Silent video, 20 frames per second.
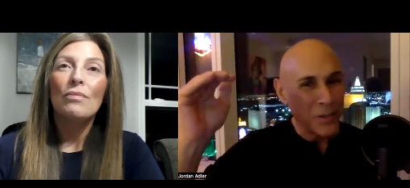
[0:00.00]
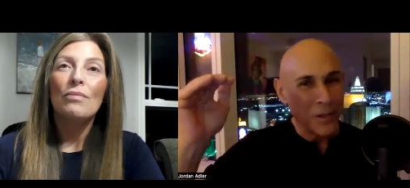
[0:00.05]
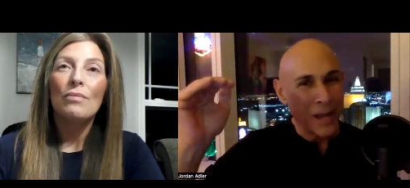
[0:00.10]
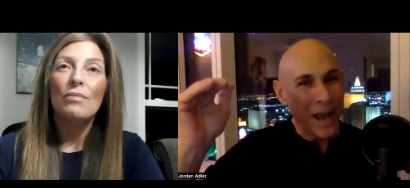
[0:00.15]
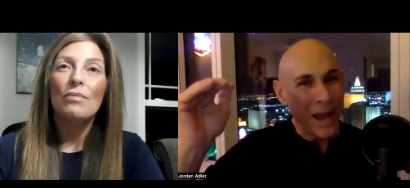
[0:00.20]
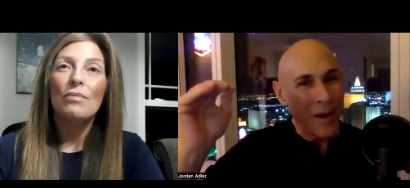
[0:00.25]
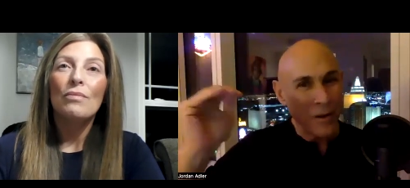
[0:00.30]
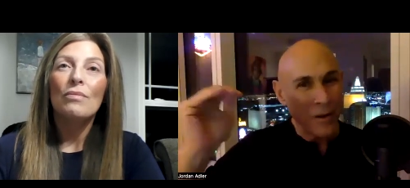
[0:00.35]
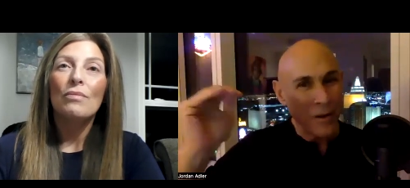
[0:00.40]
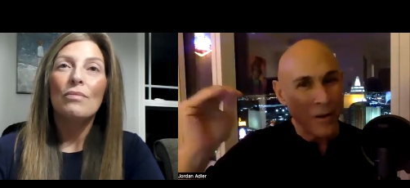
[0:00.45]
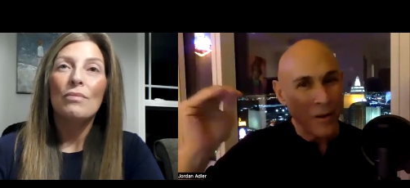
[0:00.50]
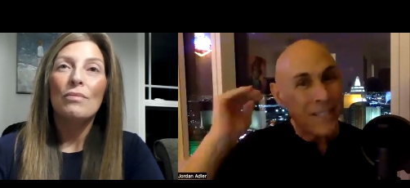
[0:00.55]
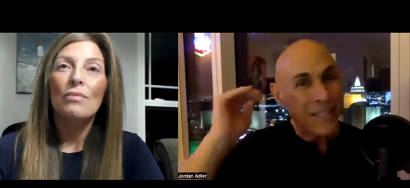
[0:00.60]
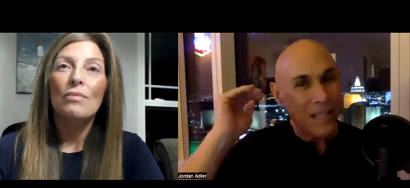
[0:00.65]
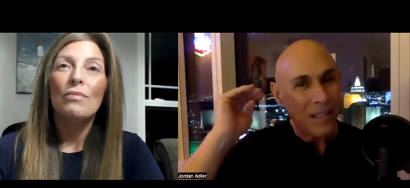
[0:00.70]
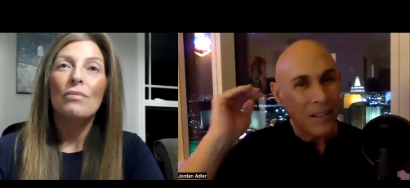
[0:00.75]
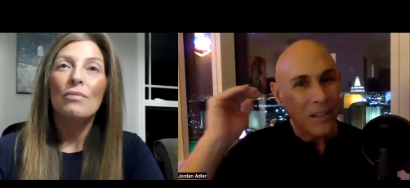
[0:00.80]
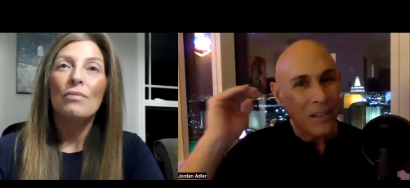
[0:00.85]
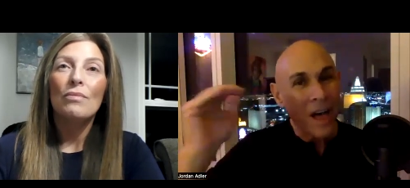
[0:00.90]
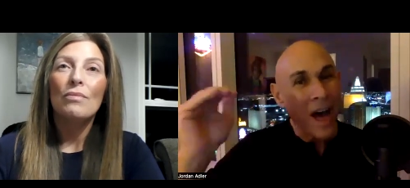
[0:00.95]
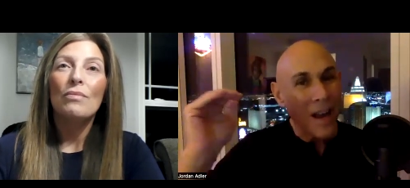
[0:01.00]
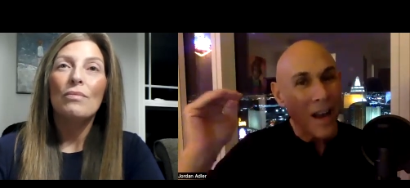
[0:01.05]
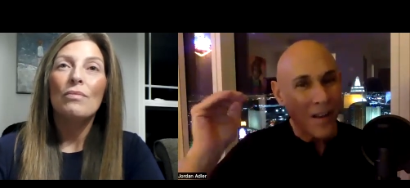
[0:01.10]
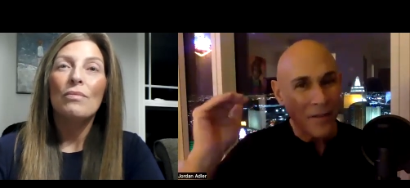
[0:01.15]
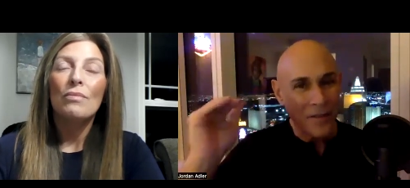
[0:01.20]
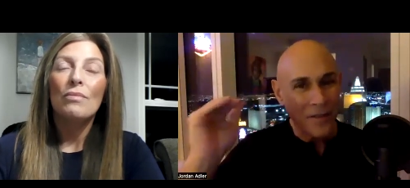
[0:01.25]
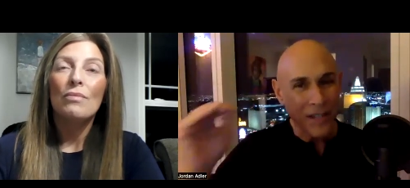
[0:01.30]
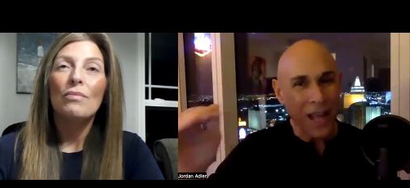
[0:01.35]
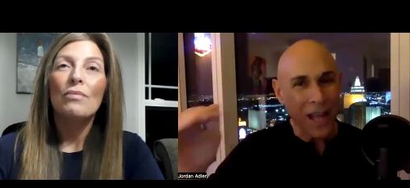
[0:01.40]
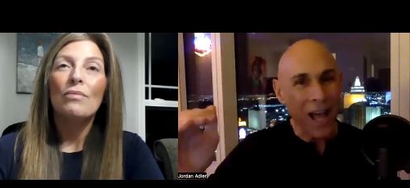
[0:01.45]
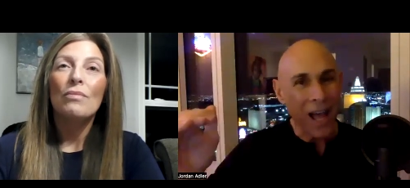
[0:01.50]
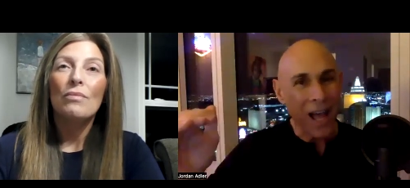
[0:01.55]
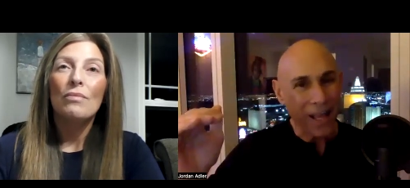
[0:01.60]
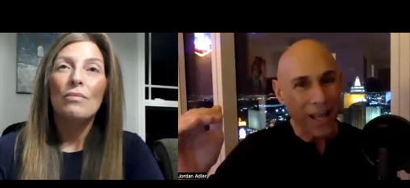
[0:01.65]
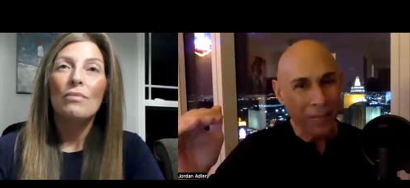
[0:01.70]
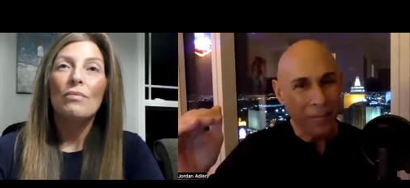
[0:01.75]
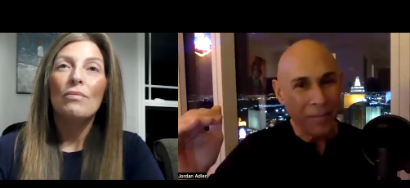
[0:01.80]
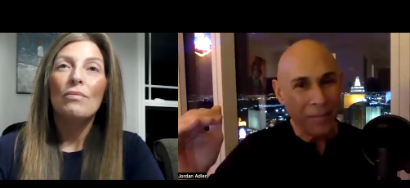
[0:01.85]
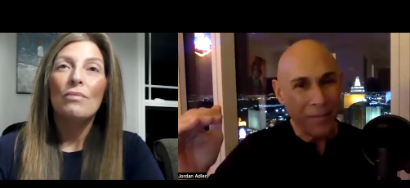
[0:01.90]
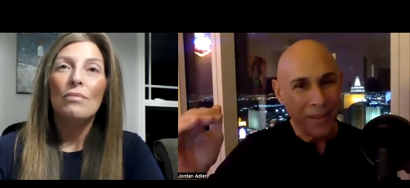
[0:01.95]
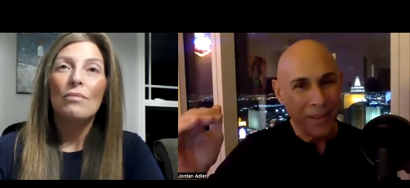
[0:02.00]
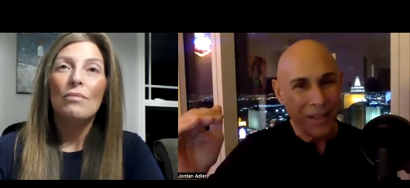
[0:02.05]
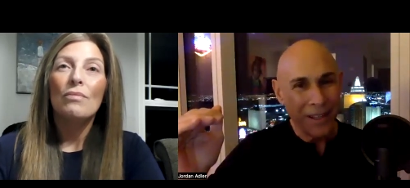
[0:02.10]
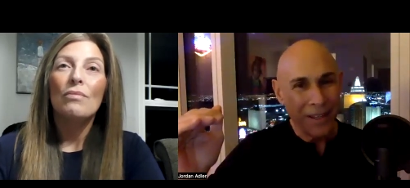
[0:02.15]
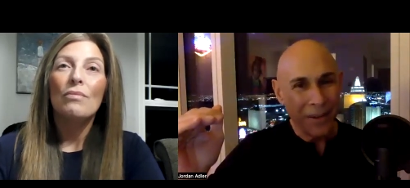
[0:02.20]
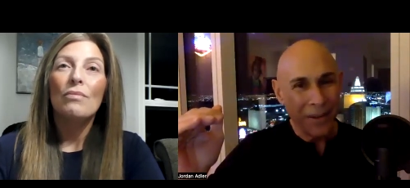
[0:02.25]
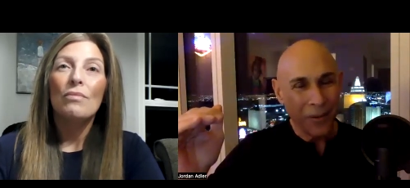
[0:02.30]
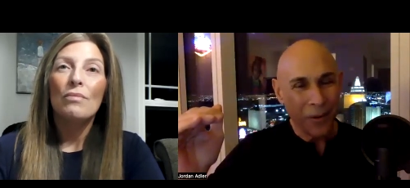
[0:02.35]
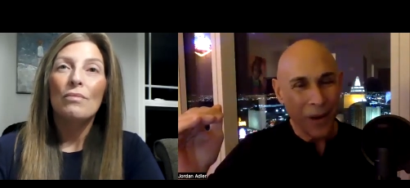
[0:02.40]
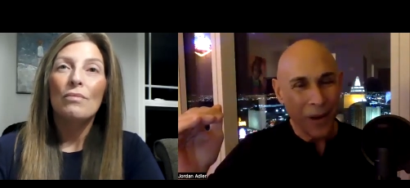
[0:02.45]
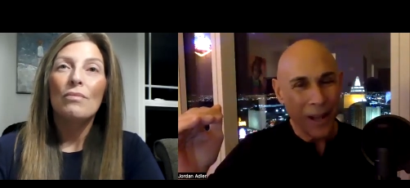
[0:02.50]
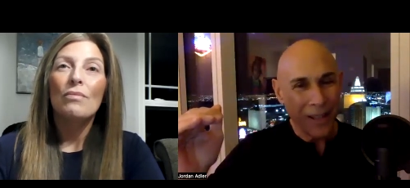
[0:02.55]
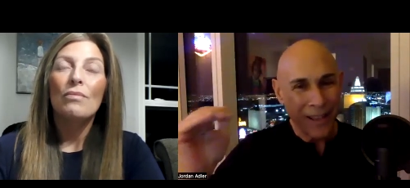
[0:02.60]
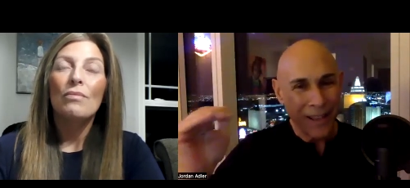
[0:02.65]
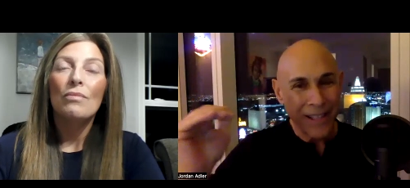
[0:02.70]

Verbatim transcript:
Speaker 1: to an hour, that's a lot of time right?